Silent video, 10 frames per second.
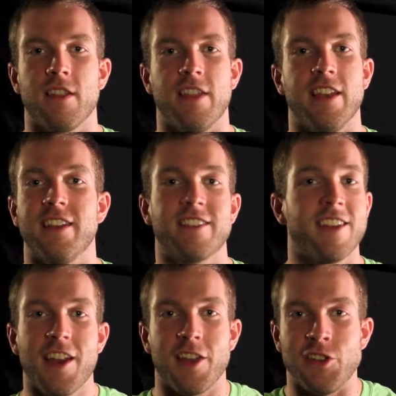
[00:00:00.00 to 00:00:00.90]
then it's
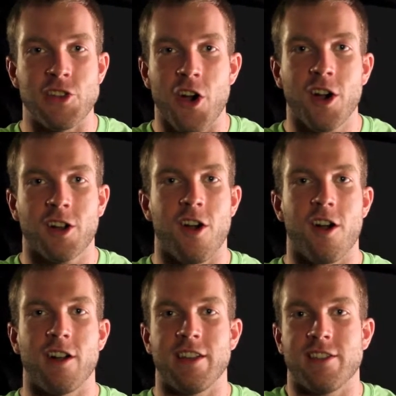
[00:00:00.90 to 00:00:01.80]
not a dark
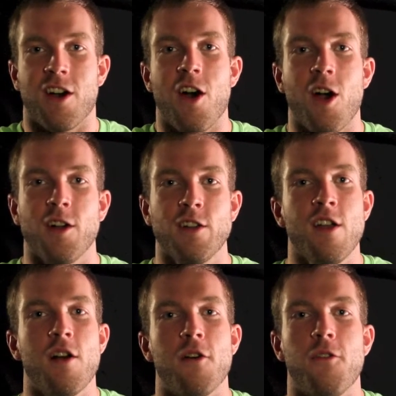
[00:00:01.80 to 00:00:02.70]
heart, it's a heart
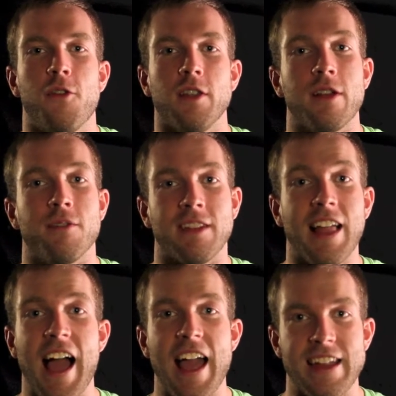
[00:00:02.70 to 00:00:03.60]
full of
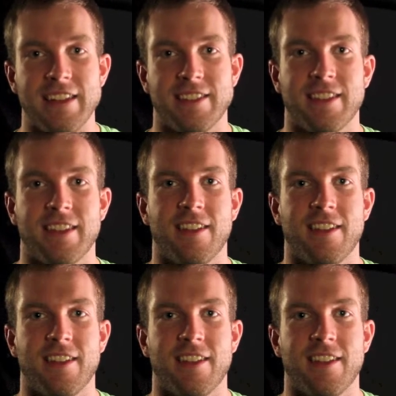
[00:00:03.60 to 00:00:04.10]
light.